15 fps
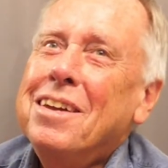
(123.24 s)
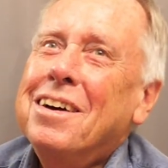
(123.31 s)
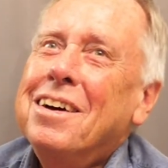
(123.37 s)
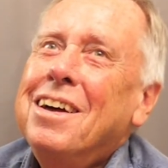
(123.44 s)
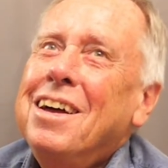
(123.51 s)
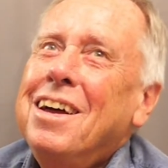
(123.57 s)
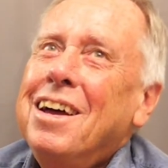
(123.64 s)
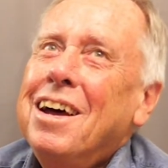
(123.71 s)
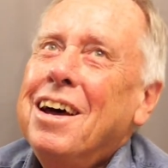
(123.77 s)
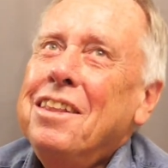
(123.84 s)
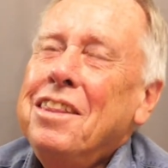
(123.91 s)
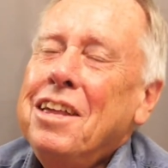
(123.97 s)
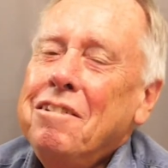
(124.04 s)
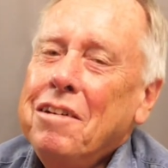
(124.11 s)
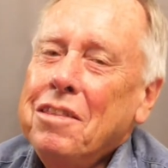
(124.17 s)
yeah,
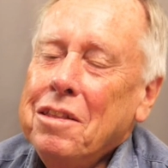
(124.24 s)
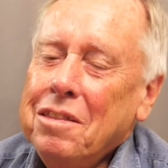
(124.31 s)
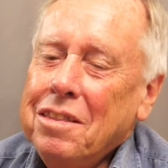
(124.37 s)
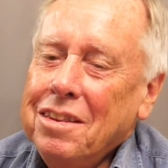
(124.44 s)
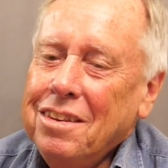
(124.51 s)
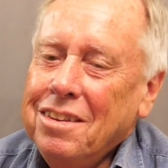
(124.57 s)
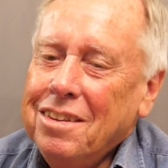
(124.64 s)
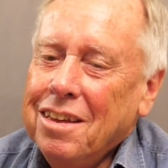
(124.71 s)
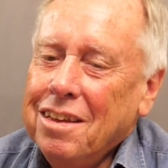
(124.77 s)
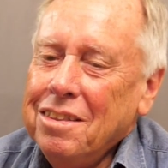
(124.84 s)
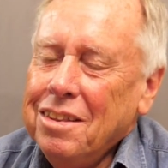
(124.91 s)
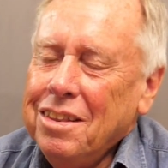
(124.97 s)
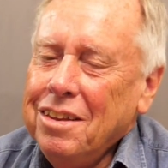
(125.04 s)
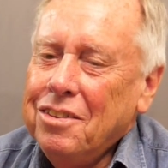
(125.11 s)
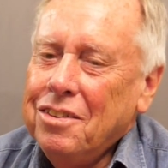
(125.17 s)
and there are other
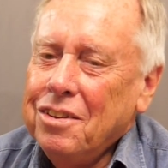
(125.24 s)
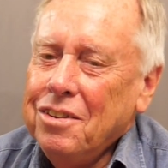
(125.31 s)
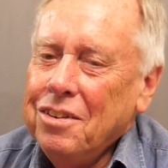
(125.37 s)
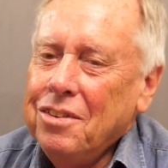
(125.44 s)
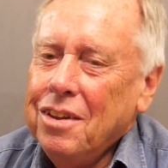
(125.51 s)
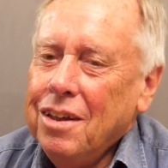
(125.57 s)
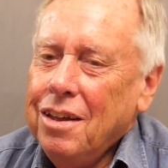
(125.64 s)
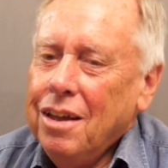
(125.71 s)
things such as